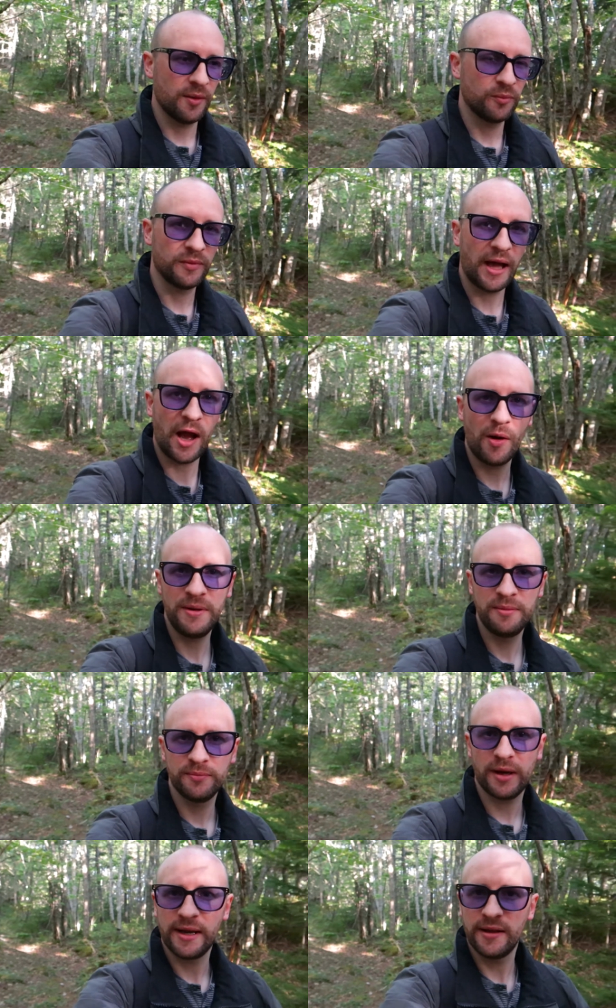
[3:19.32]
And um, how I
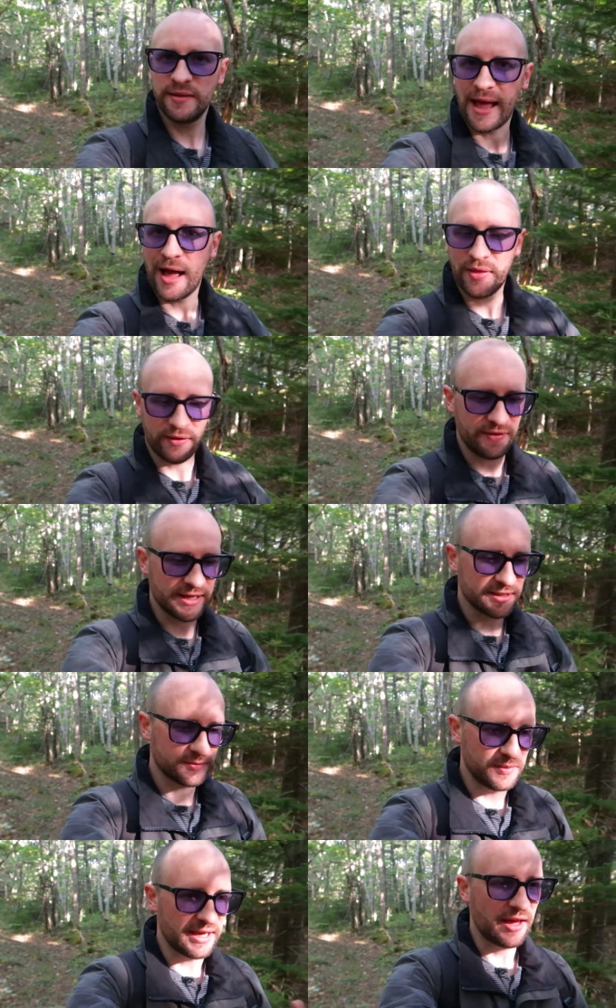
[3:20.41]
mean by the, how that
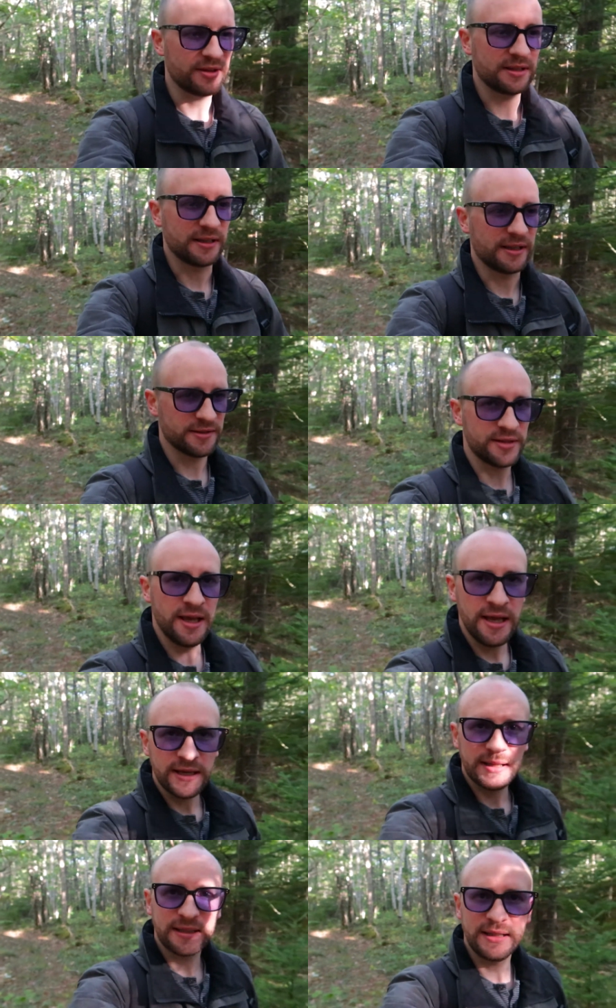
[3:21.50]
affects me ethically is
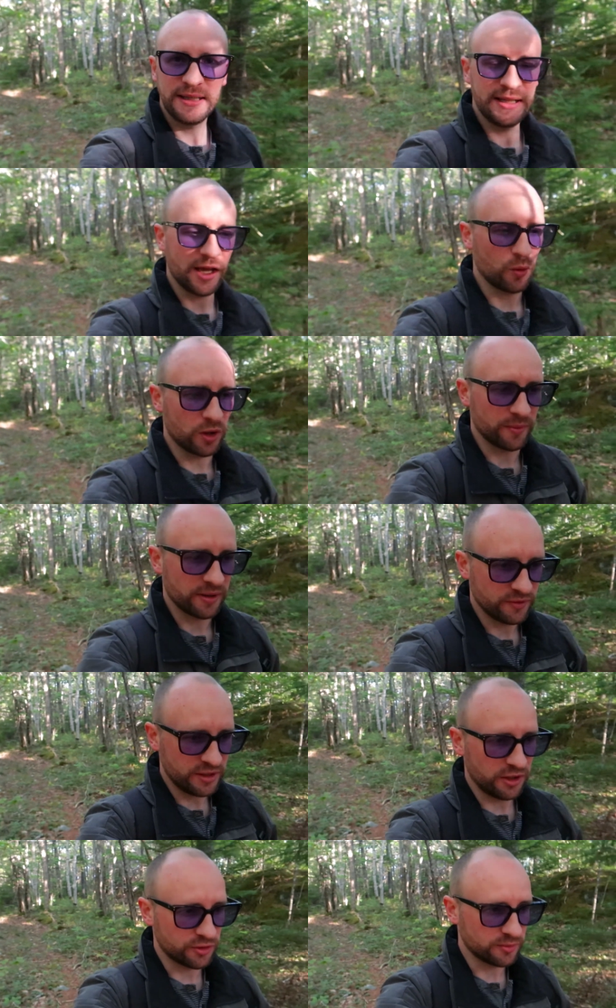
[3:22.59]
clearly I want to make
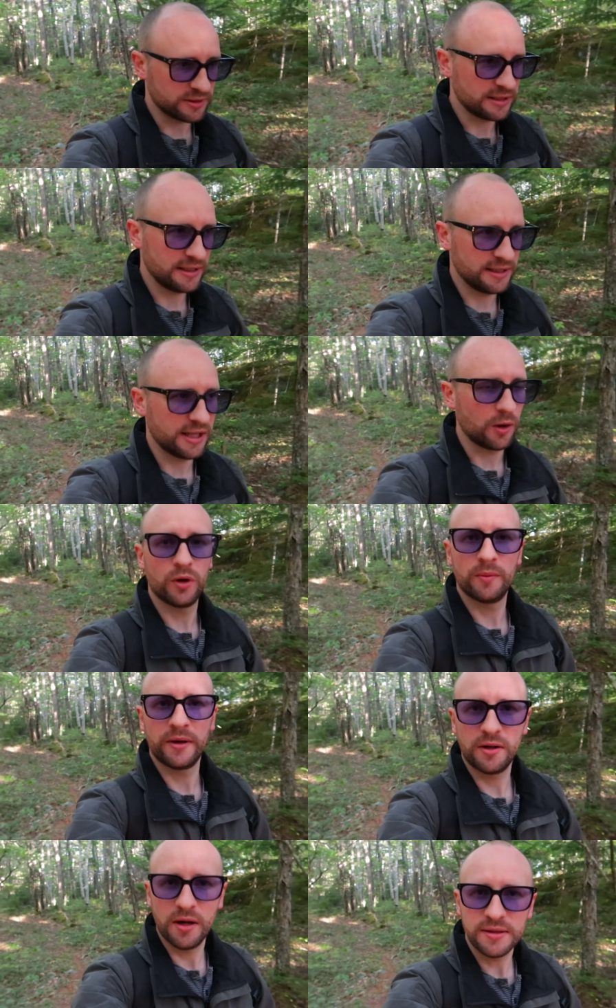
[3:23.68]
videos and clearly I want to
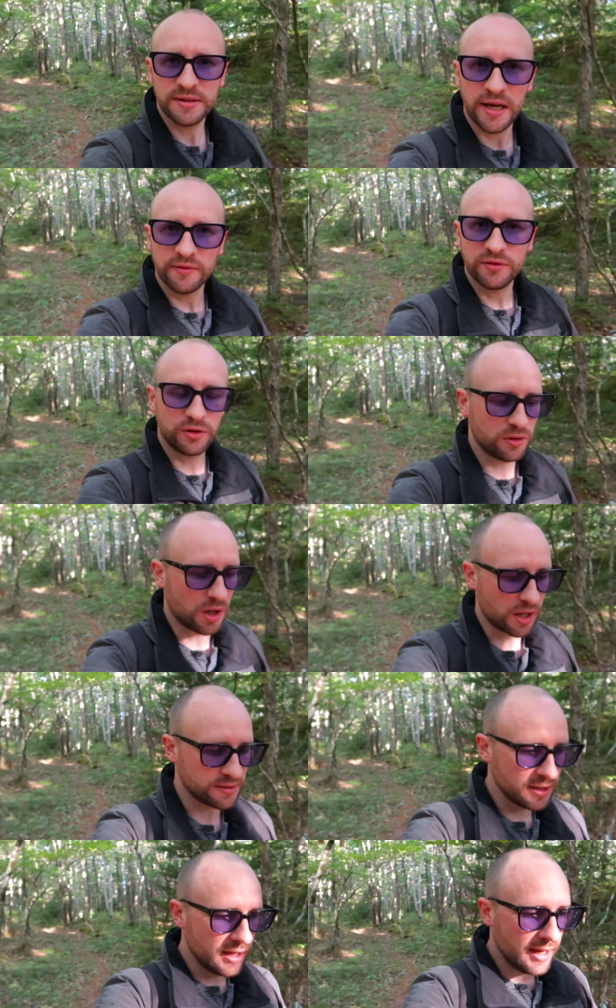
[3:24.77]
make content for you
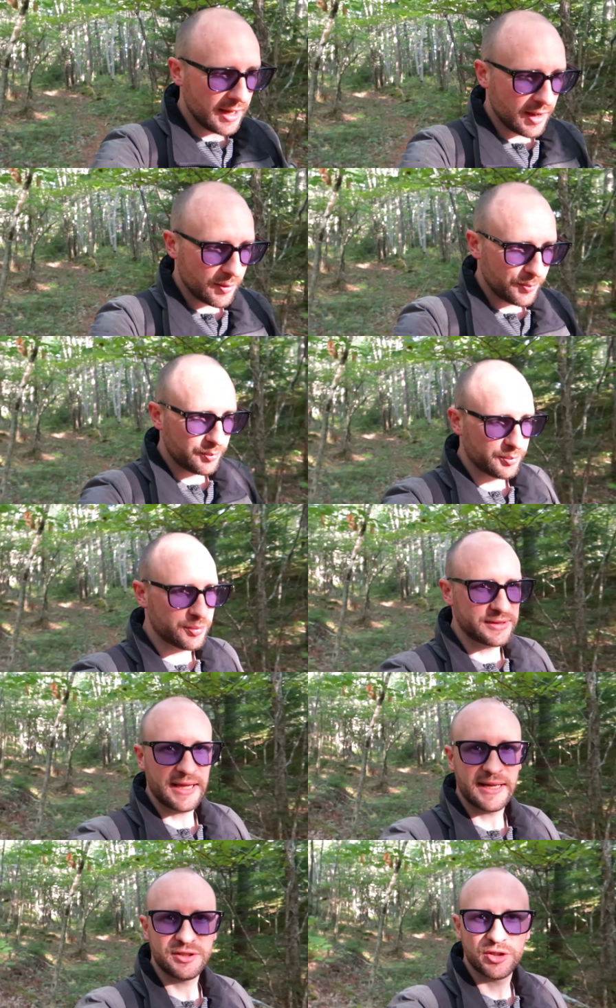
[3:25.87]
guys
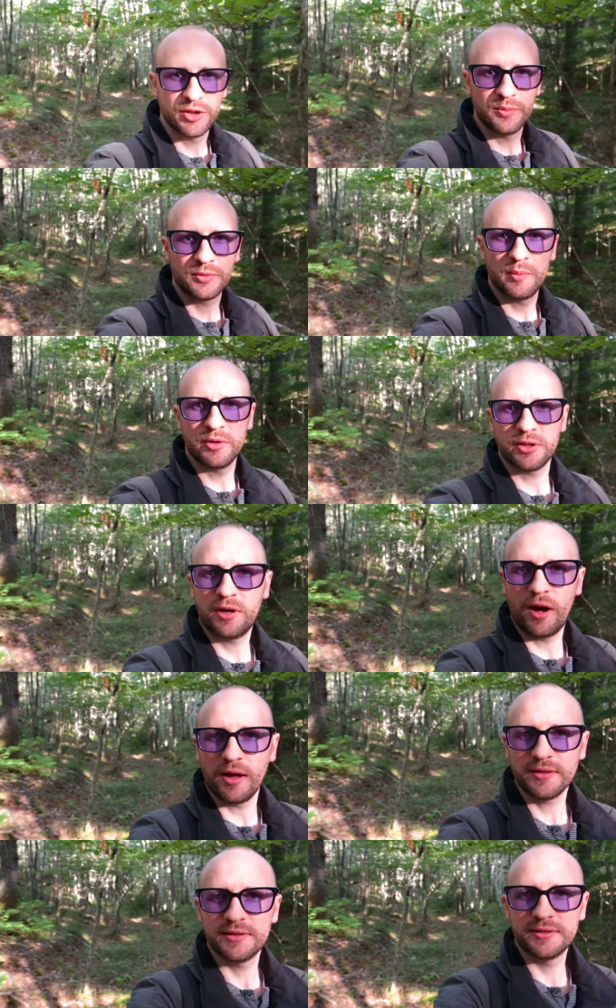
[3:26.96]
but that shouldn't come at the
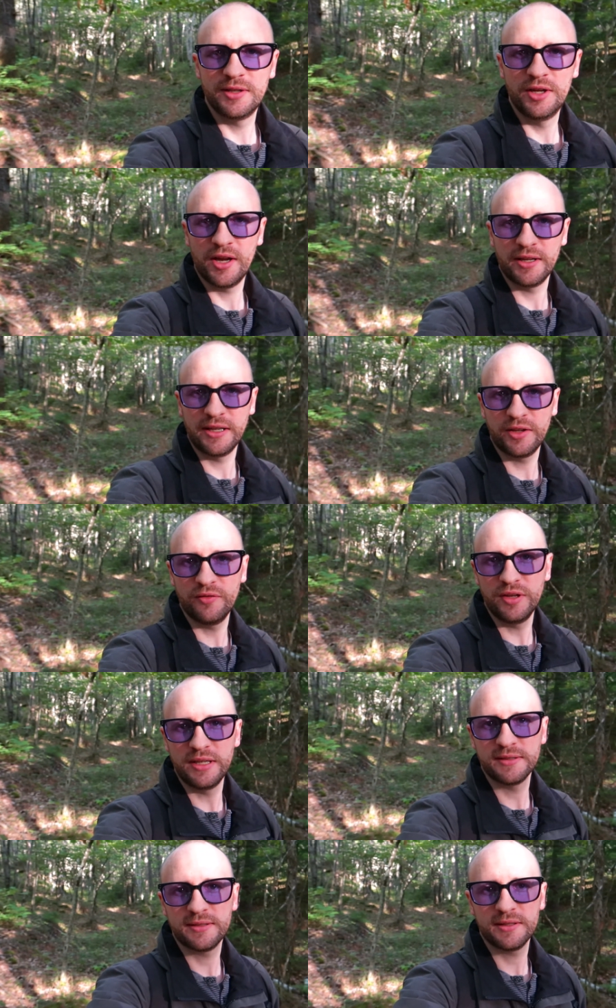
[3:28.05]
cost and
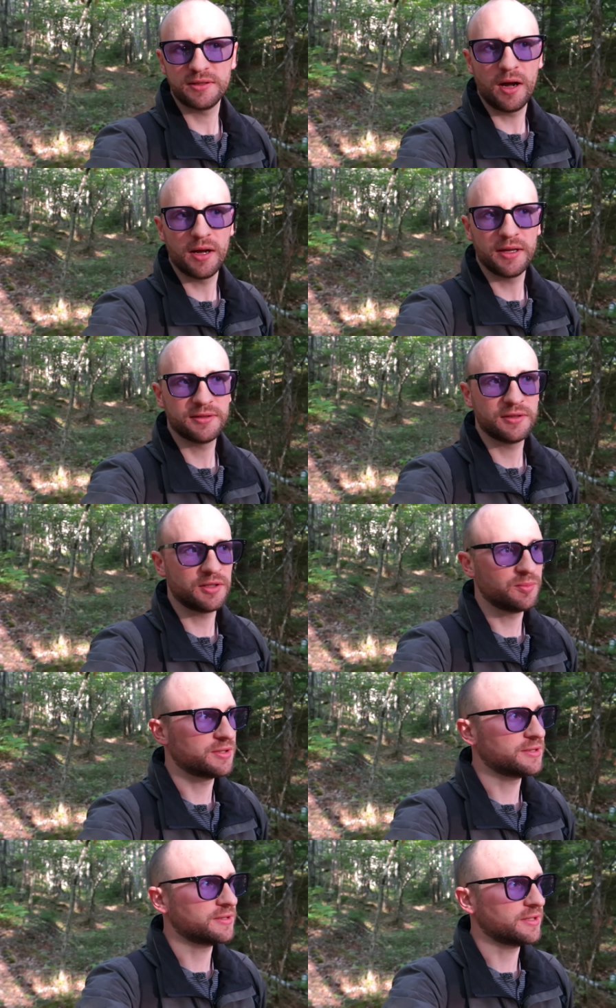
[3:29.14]
inconvenience these guys and these
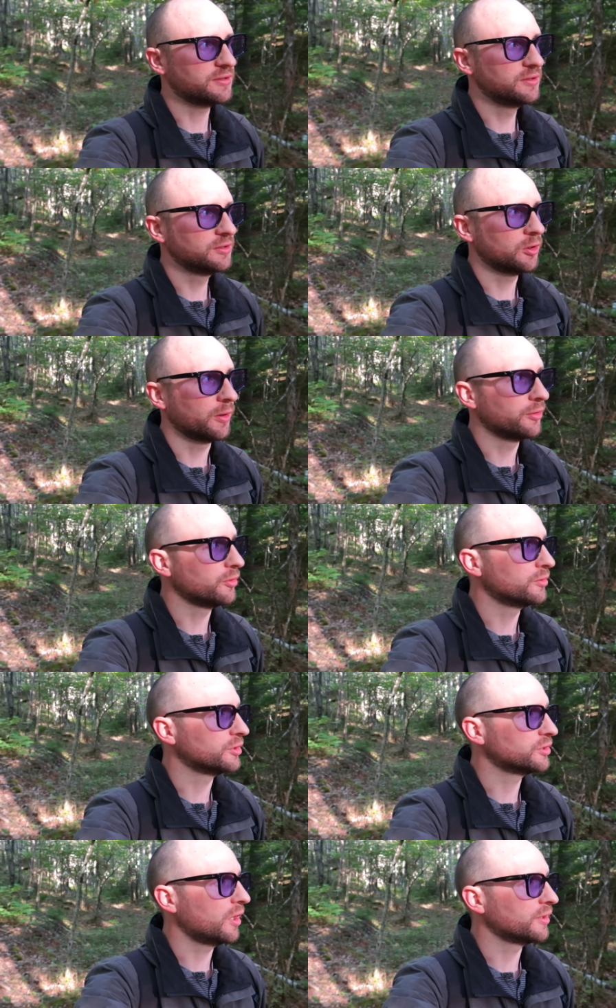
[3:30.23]
businesses going through
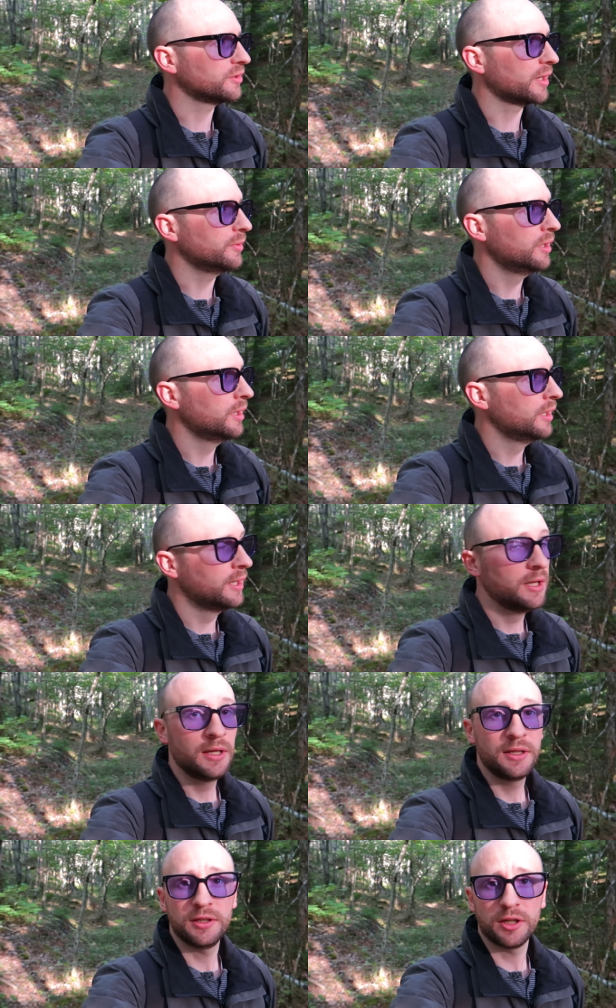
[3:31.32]
such a hard time,
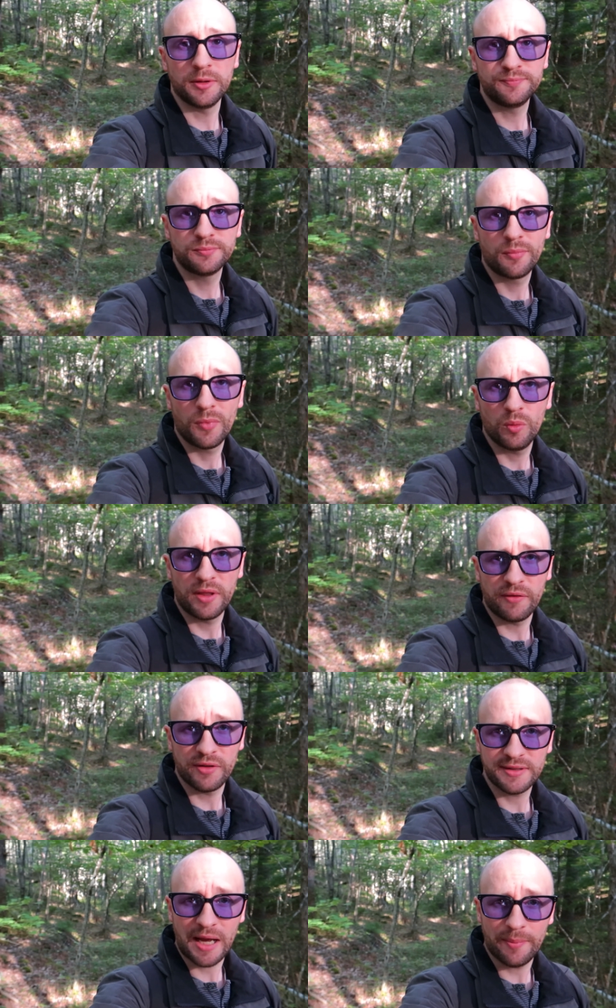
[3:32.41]
you know, with
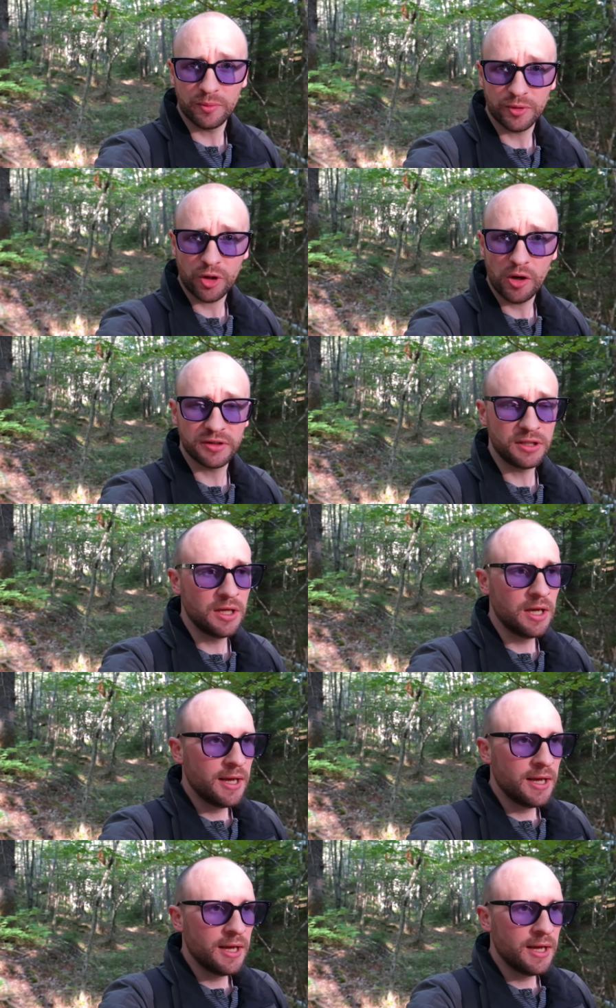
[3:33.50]
everything that's happened with COVID.